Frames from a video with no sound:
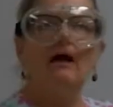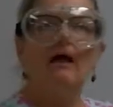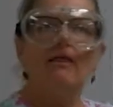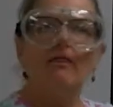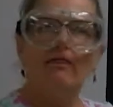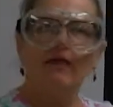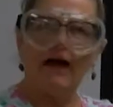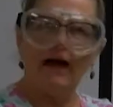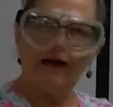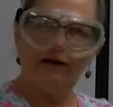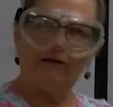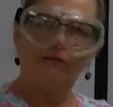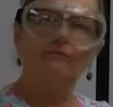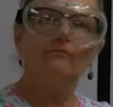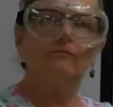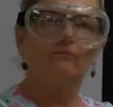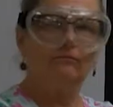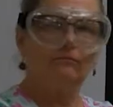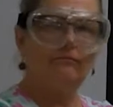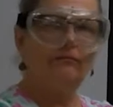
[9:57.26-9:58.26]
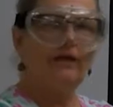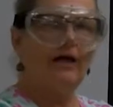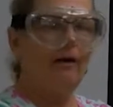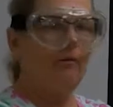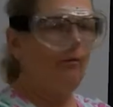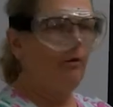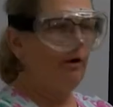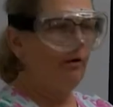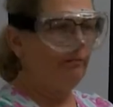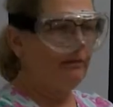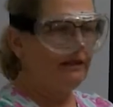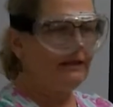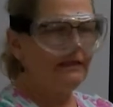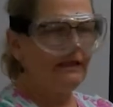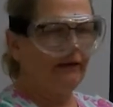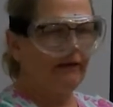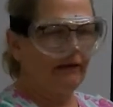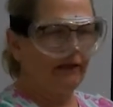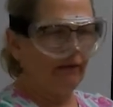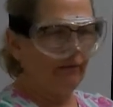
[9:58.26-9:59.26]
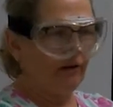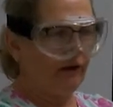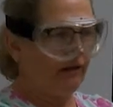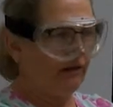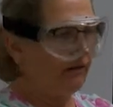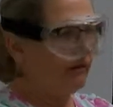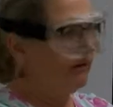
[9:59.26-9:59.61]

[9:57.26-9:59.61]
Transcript: that we'll be dealing with.